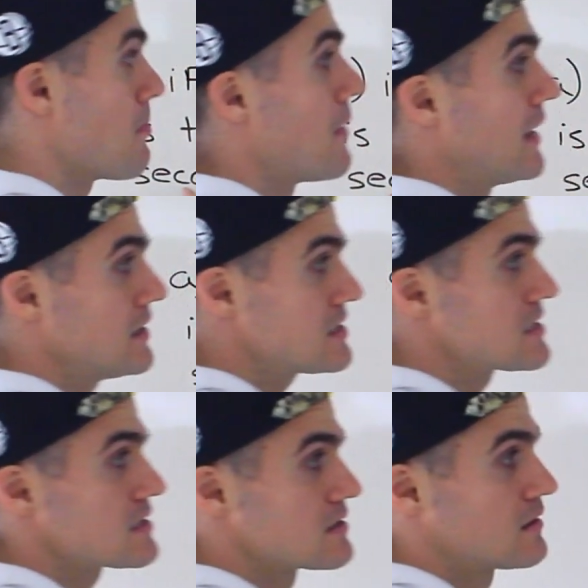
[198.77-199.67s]

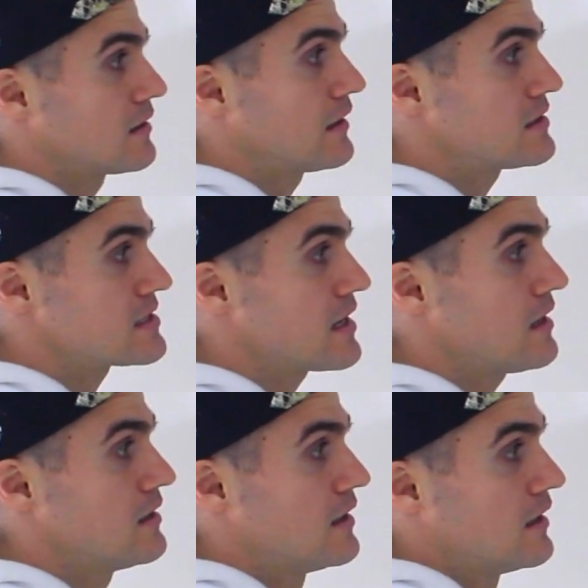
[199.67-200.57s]
minutes, let's
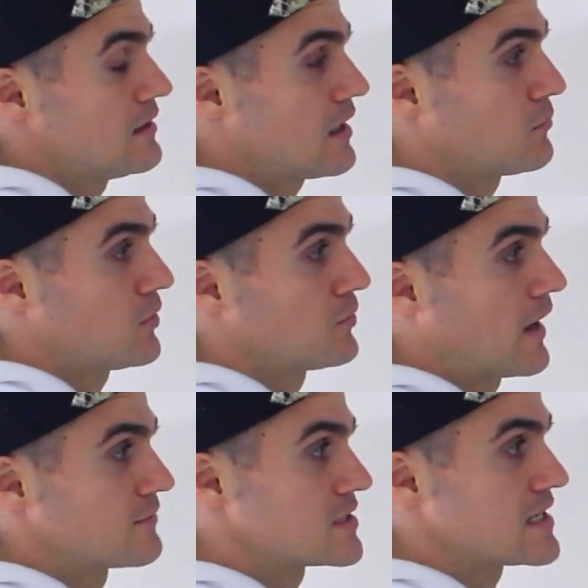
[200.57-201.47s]
say, then we
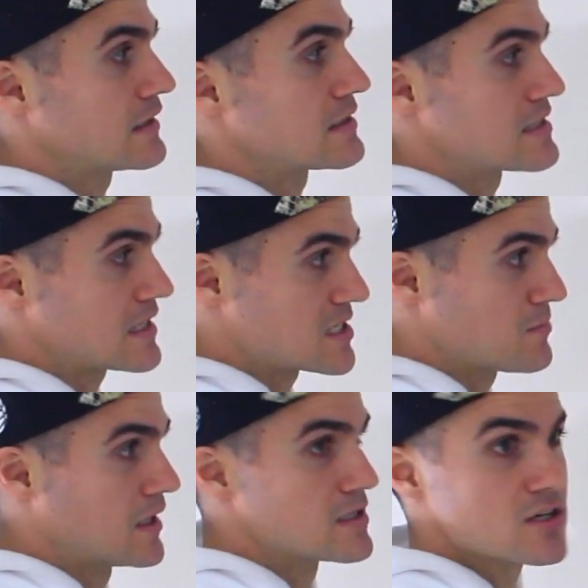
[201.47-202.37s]
would have to take the six
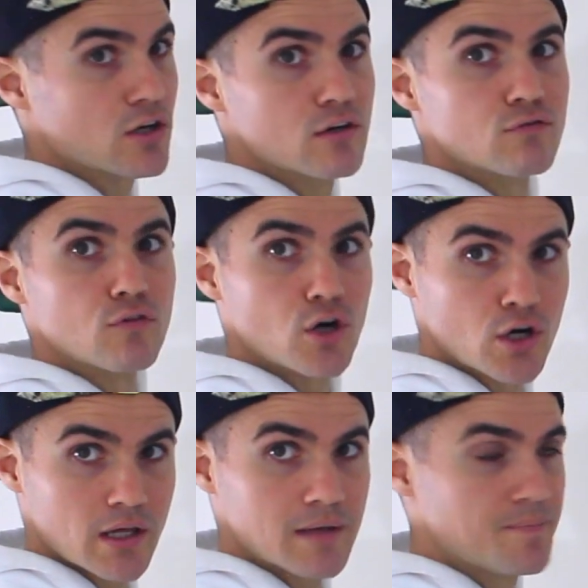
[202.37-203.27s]
minutes,
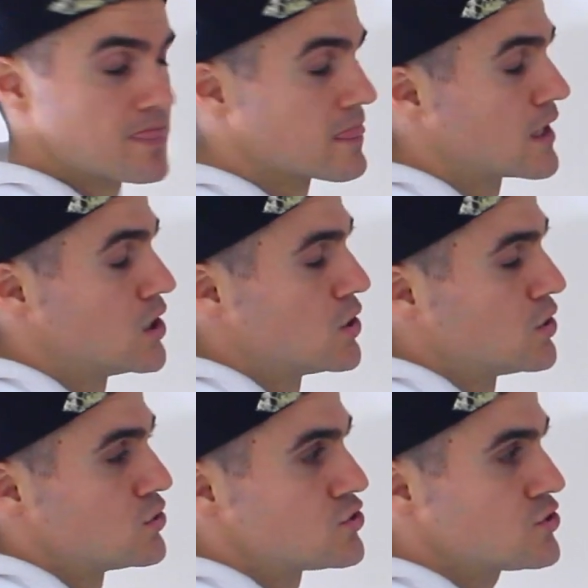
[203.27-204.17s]
convert it
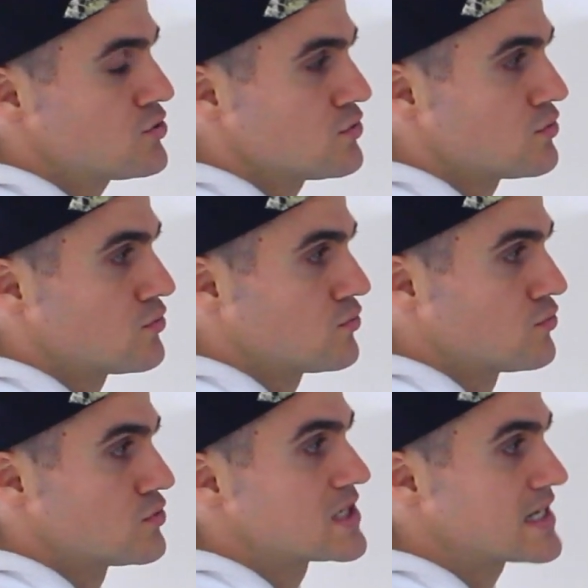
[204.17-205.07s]

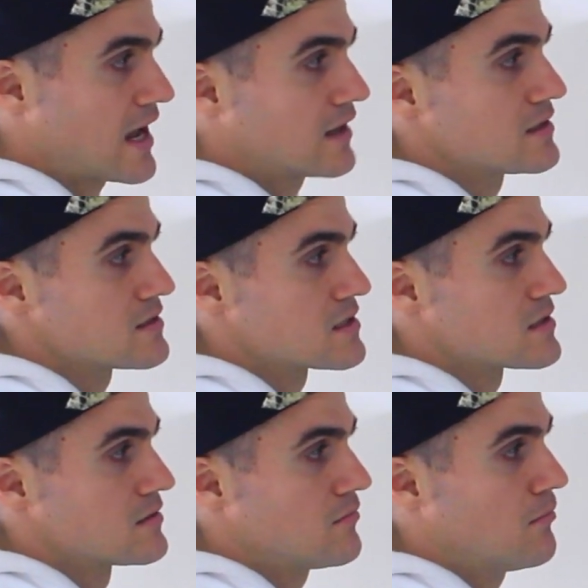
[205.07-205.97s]
to
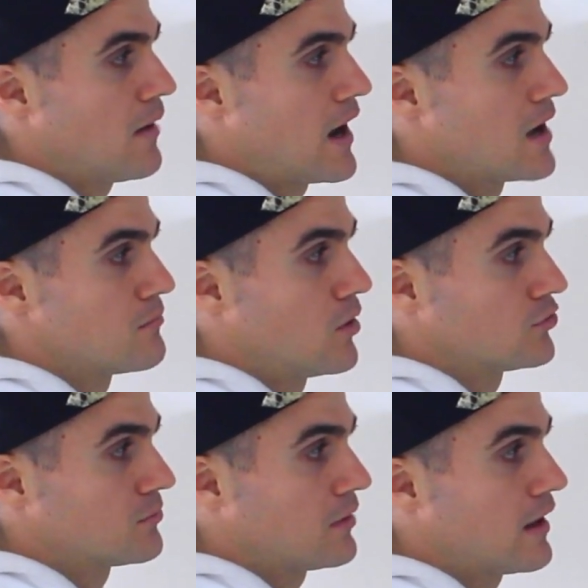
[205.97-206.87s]
seconds by
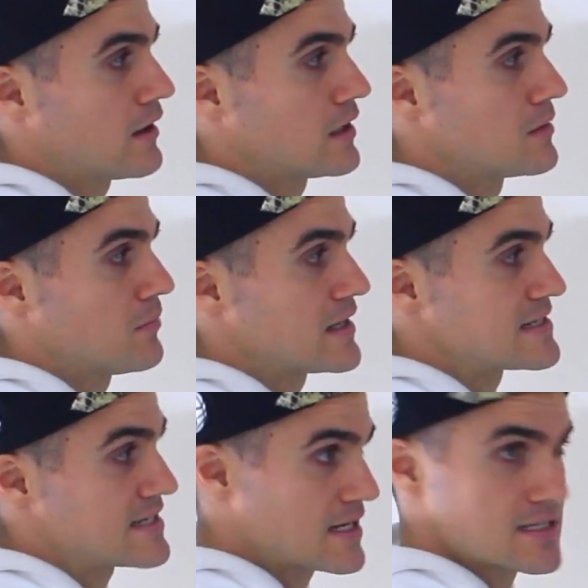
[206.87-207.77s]
multiplying it by
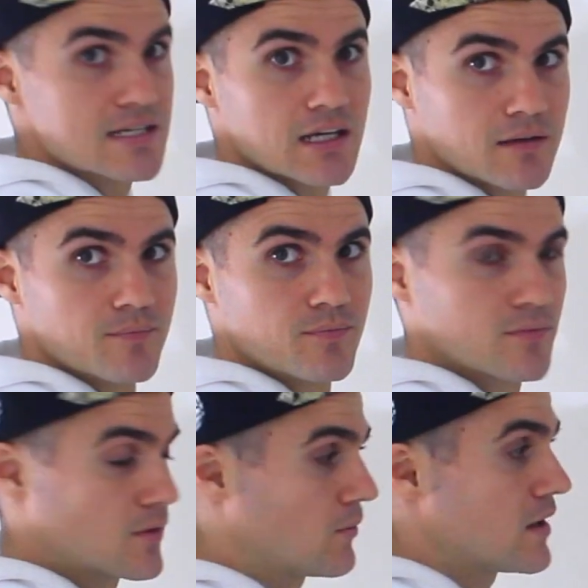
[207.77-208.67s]
60,
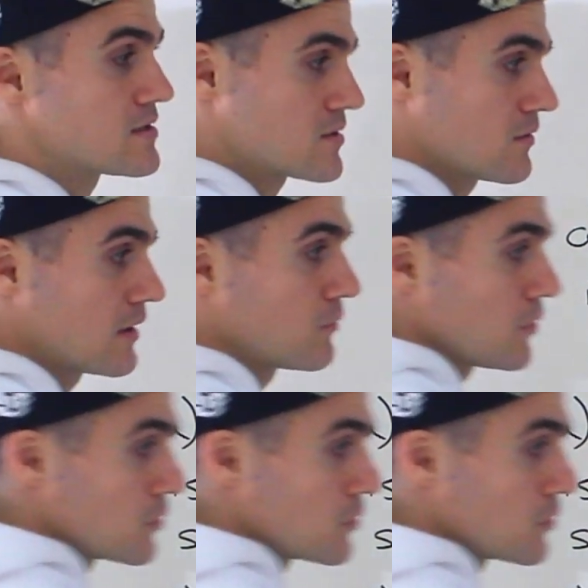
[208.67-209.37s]
right? So then we